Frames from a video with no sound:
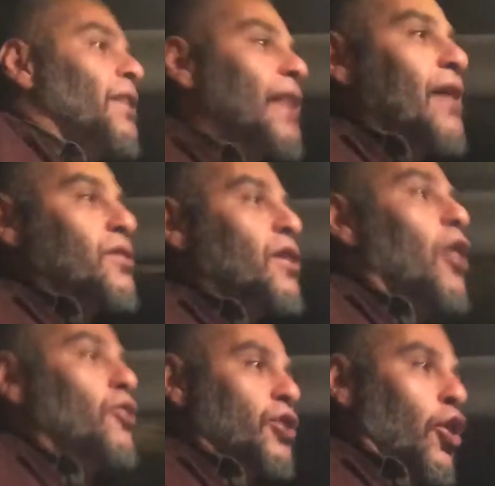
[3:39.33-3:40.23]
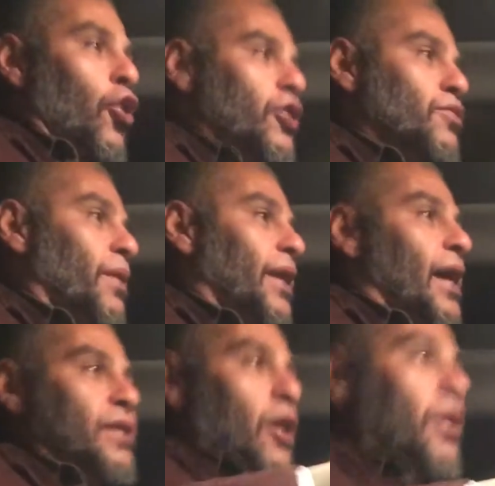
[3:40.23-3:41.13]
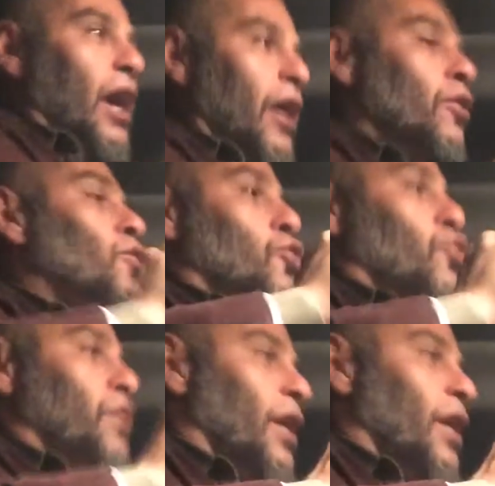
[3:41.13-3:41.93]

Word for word: a thousand dollars in earnest money, I say, okay, do